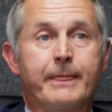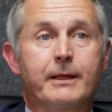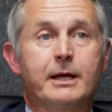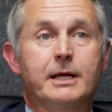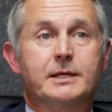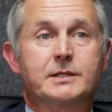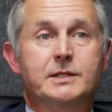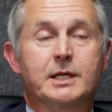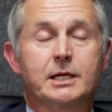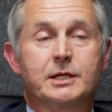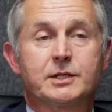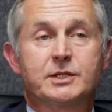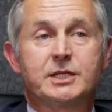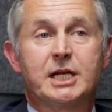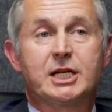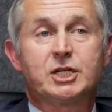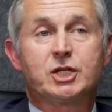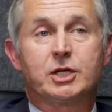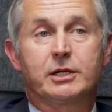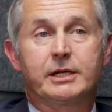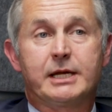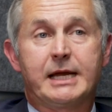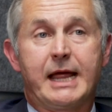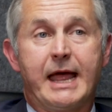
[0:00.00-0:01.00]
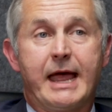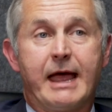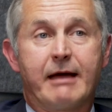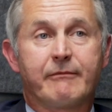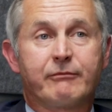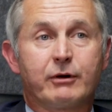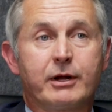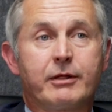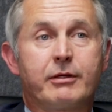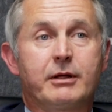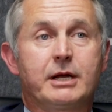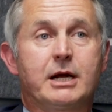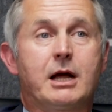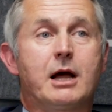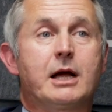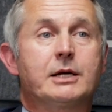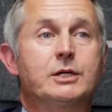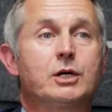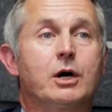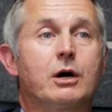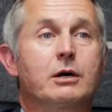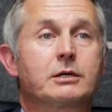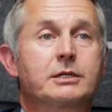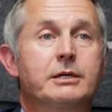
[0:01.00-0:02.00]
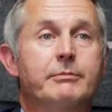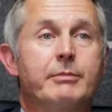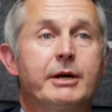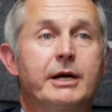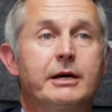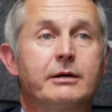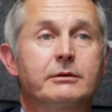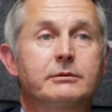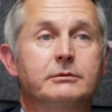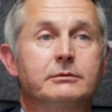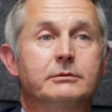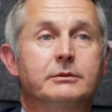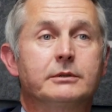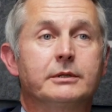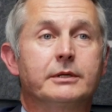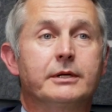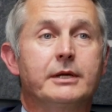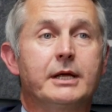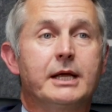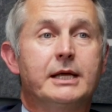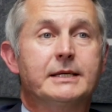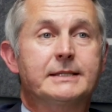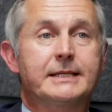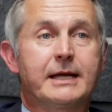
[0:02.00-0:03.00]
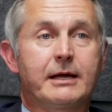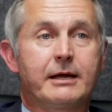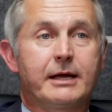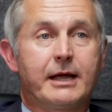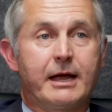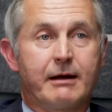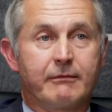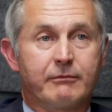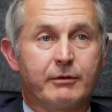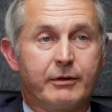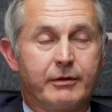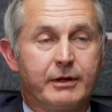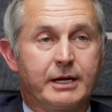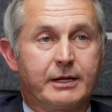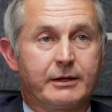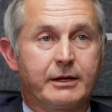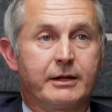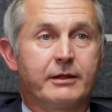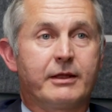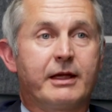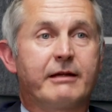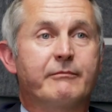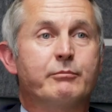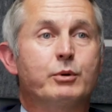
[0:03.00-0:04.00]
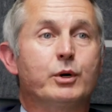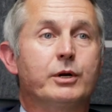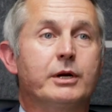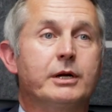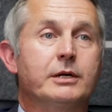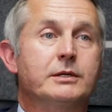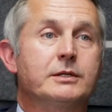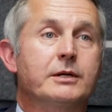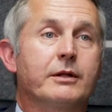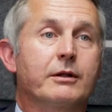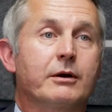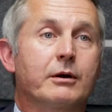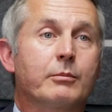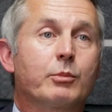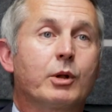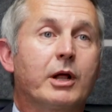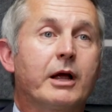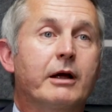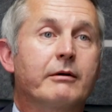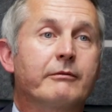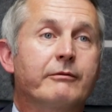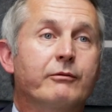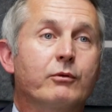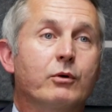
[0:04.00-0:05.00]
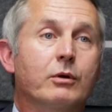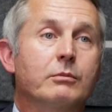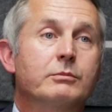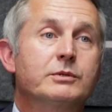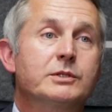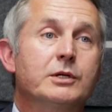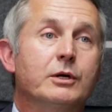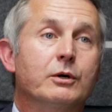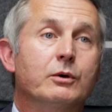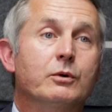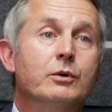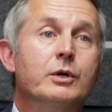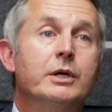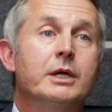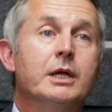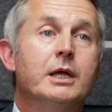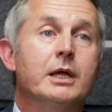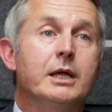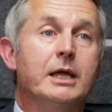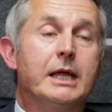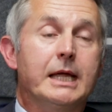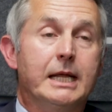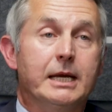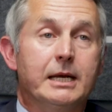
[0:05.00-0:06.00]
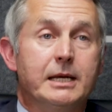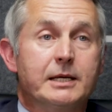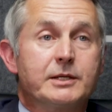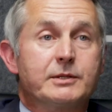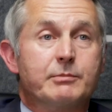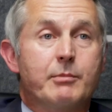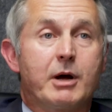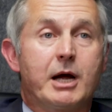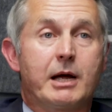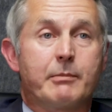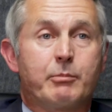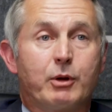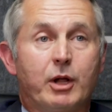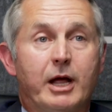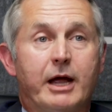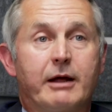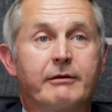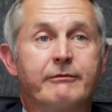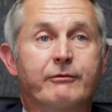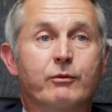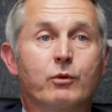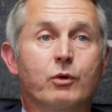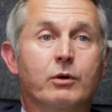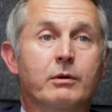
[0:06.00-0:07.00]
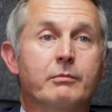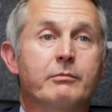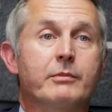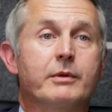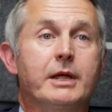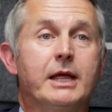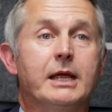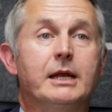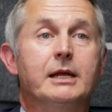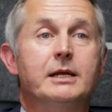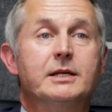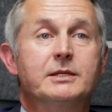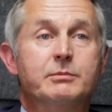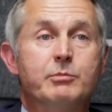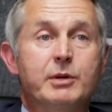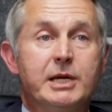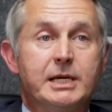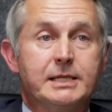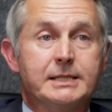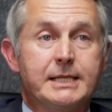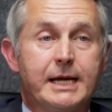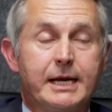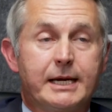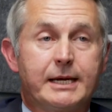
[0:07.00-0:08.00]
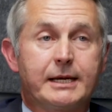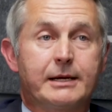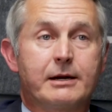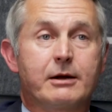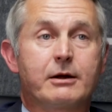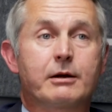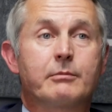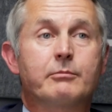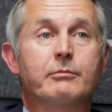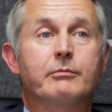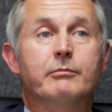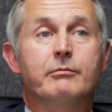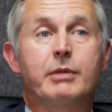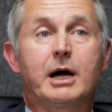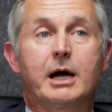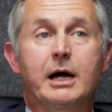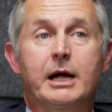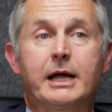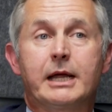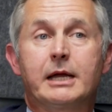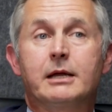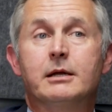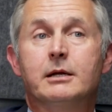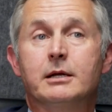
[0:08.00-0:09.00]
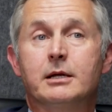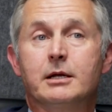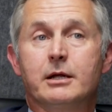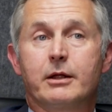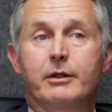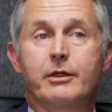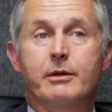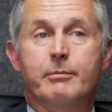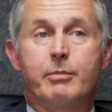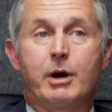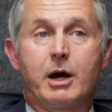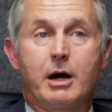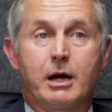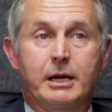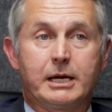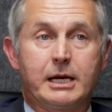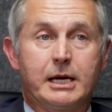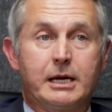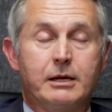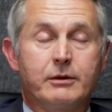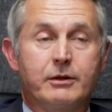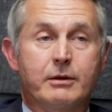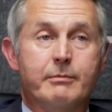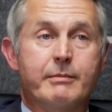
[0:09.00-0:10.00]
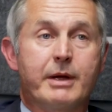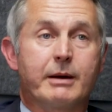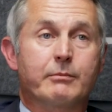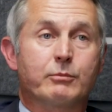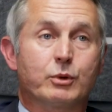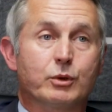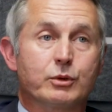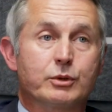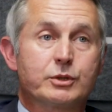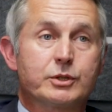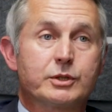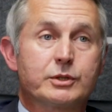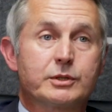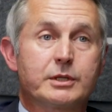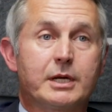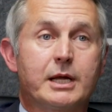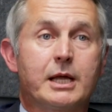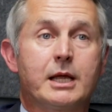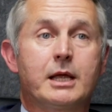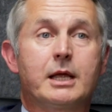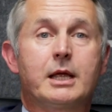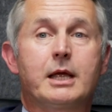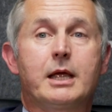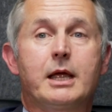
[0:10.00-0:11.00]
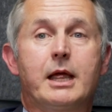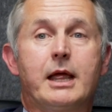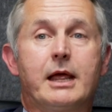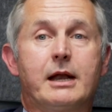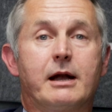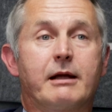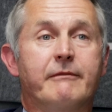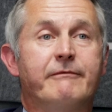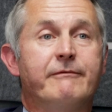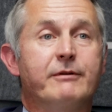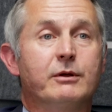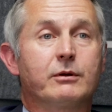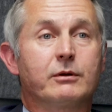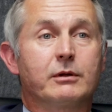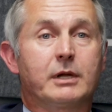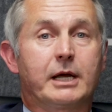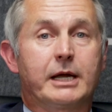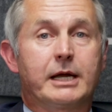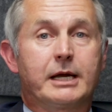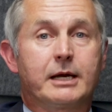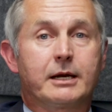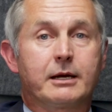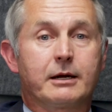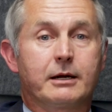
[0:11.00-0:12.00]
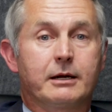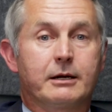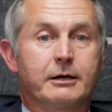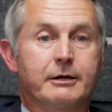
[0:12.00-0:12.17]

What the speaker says: is that essentially everything I talked about is everything that they put into their platform. So it is my platform. It is being taken up by the body, the members, and I feel like